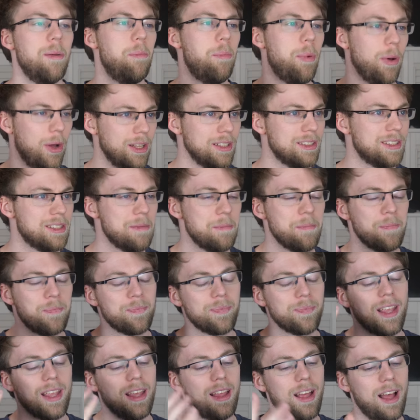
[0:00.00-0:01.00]
But
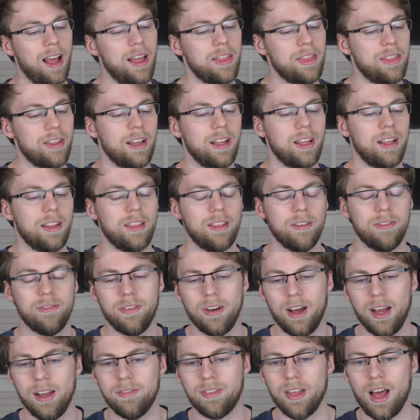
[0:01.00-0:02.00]
uh, the, the
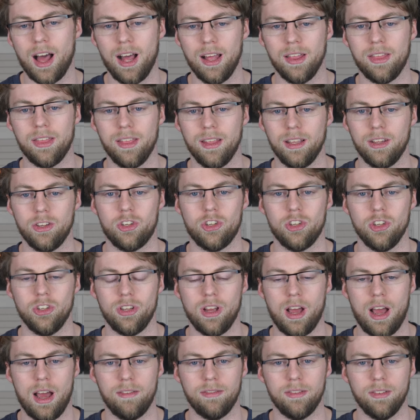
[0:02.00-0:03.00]
five that I think
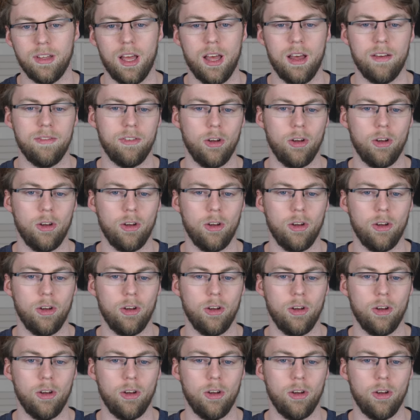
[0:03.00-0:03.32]
should have uh,